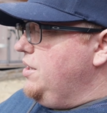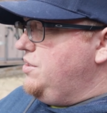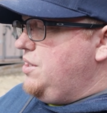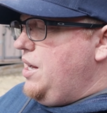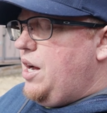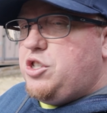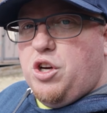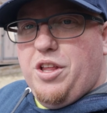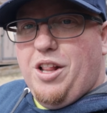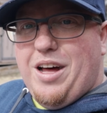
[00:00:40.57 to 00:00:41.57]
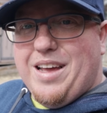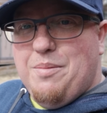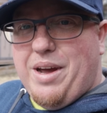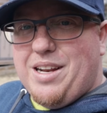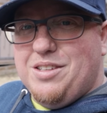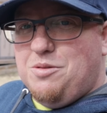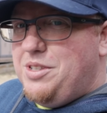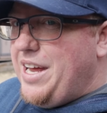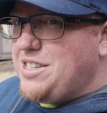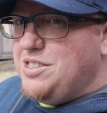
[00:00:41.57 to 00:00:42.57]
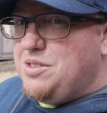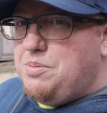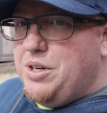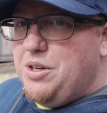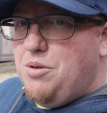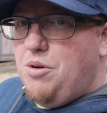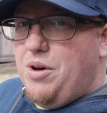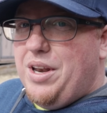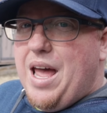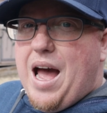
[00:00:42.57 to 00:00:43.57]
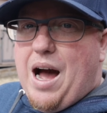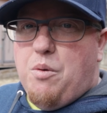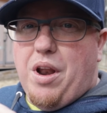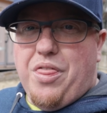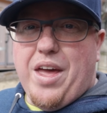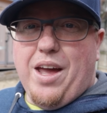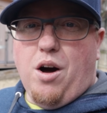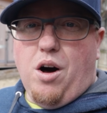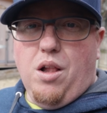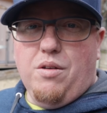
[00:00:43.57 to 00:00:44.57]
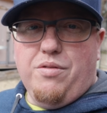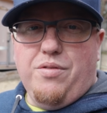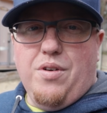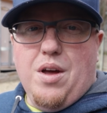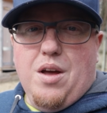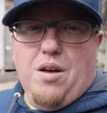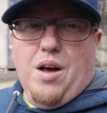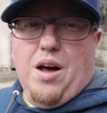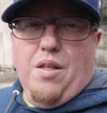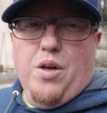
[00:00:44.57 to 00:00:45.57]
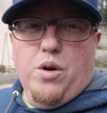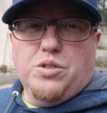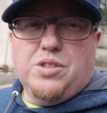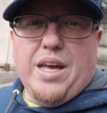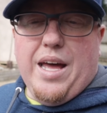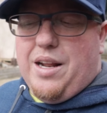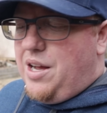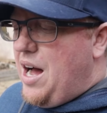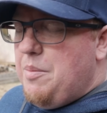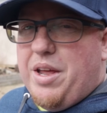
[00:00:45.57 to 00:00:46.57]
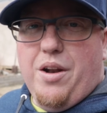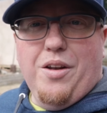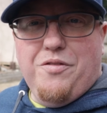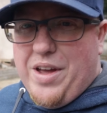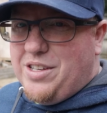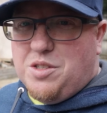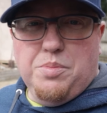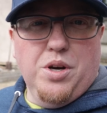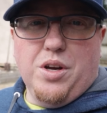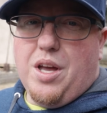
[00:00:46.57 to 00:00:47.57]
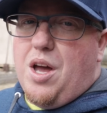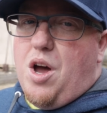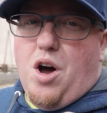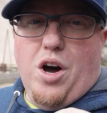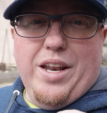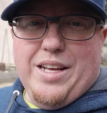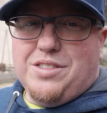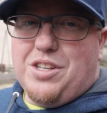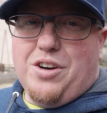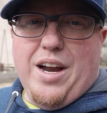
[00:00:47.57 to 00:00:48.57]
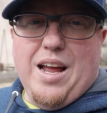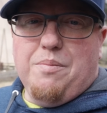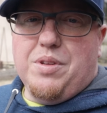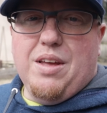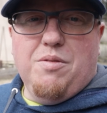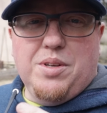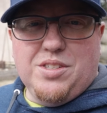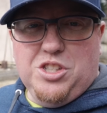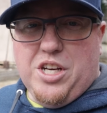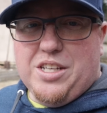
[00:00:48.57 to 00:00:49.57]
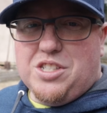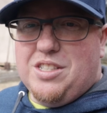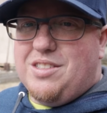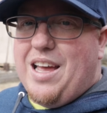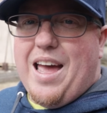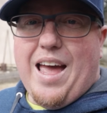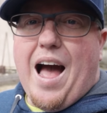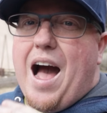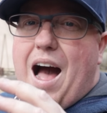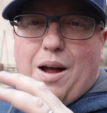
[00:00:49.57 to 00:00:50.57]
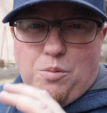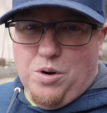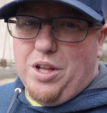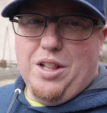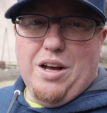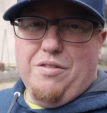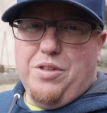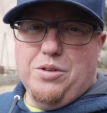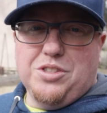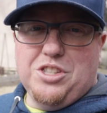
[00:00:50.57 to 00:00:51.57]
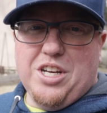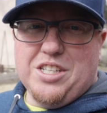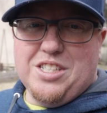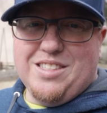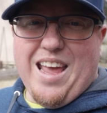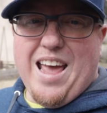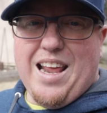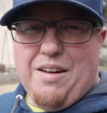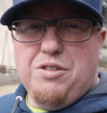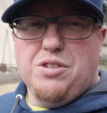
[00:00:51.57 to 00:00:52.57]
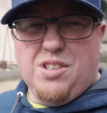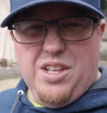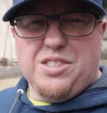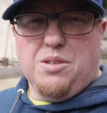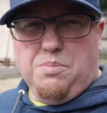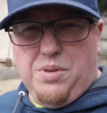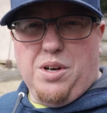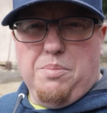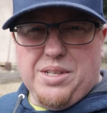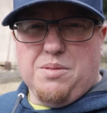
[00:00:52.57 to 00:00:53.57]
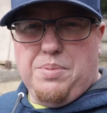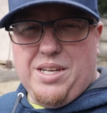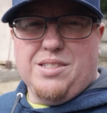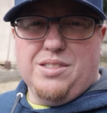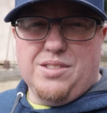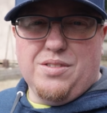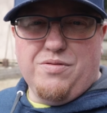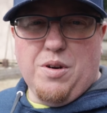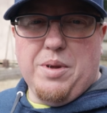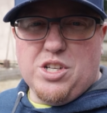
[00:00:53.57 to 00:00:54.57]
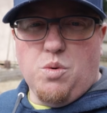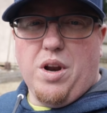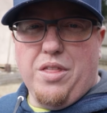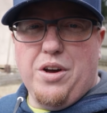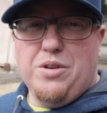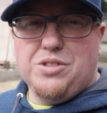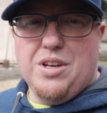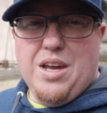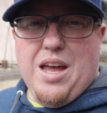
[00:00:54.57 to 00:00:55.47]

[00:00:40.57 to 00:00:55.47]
is I'll show you the locking mechanism. It actually is pretty cool, and I want to thank all of those that commented on Facebook, on Instagram, giving me suggestions. Hey, I really love those suggestions, and I've used little bits and pieces from each one of those